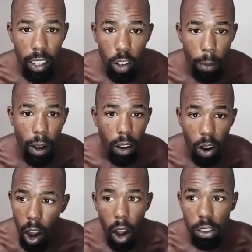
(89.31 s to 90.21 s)
It's all
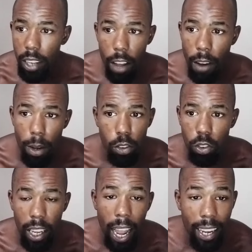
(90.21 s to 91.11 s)
about altering that vibrational
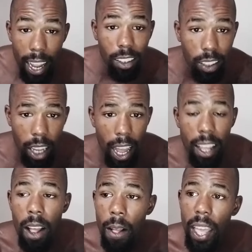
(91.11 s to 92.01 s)
state. And they understand
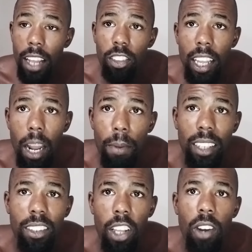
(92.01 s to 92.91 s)
that. They understand that
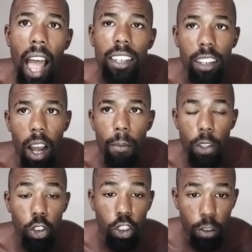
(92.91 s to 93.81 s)
because they're not dumb.
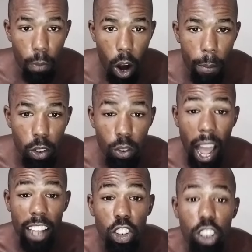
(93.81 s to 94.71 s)
They're smart, but they're
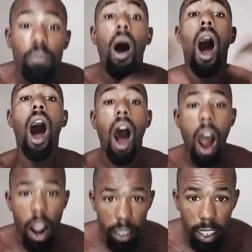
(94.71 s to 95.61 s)
not
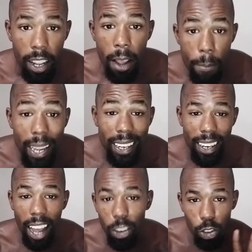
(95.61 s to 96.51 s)
smart.
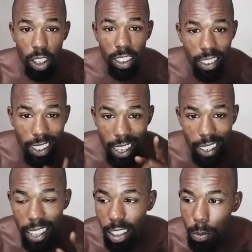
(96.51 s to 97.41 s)
Meaning, I know Trinity said that.
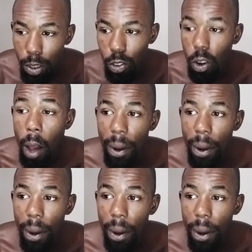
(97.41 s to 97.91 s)
He's actually pretty cool.